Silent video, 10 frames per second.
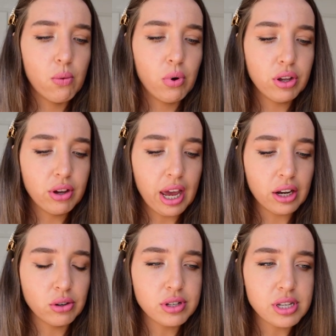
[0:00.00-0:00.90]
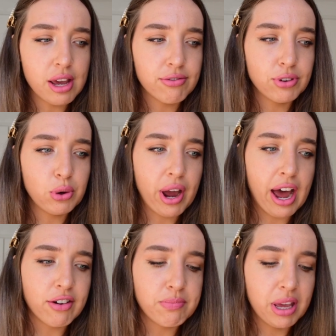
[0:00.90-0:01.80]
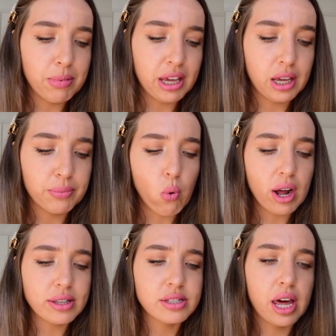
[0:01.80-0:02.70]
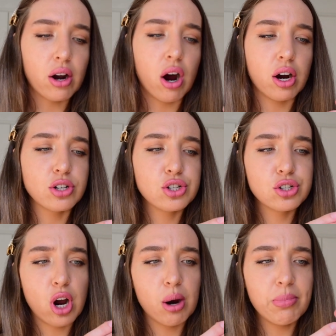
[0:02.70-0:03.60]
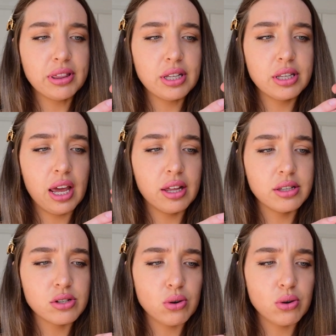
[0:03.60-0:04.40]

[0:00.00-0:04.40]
What you can do is if you have maybe ones that aren't sharp at the ends,